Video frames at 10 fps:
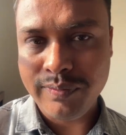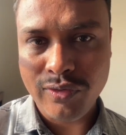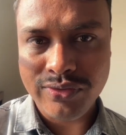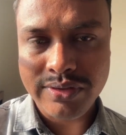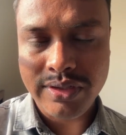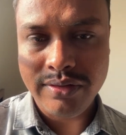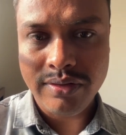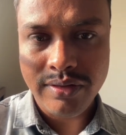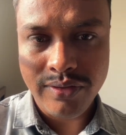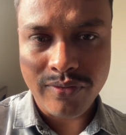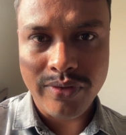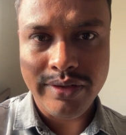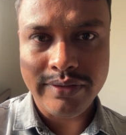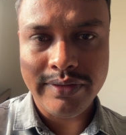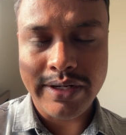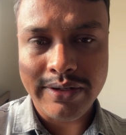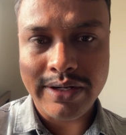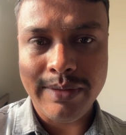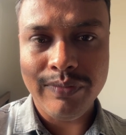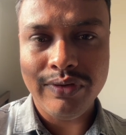position encoding, that
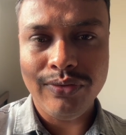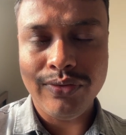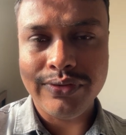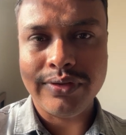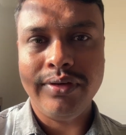time those